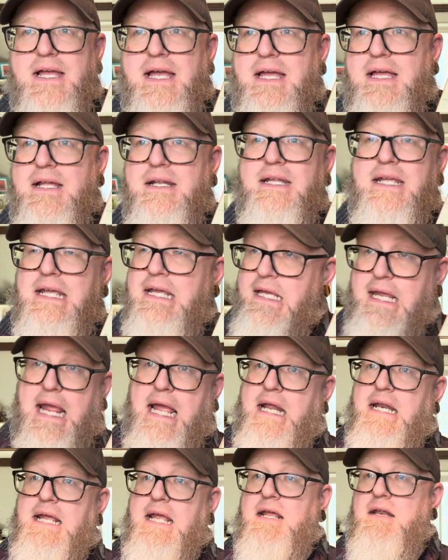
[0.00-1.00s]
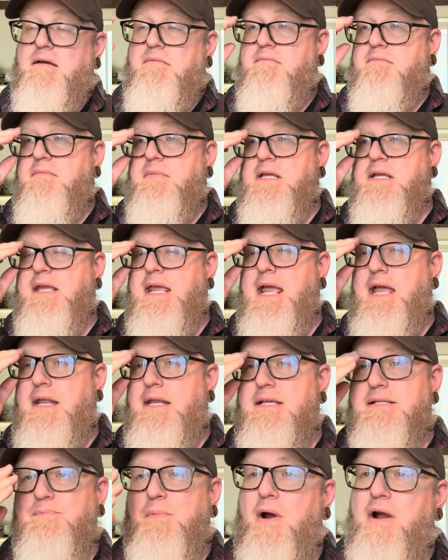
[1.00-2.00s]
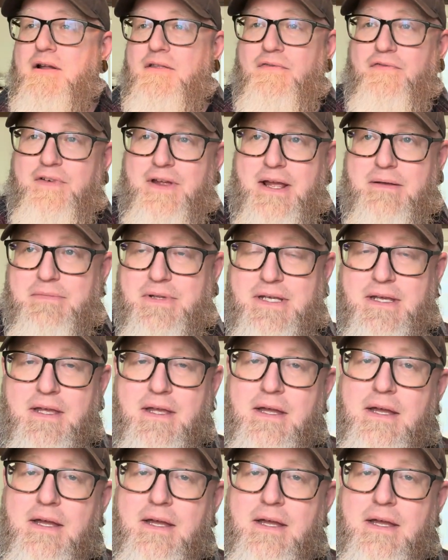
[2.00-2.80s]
And he can't eat him. He can't. He's part of the family.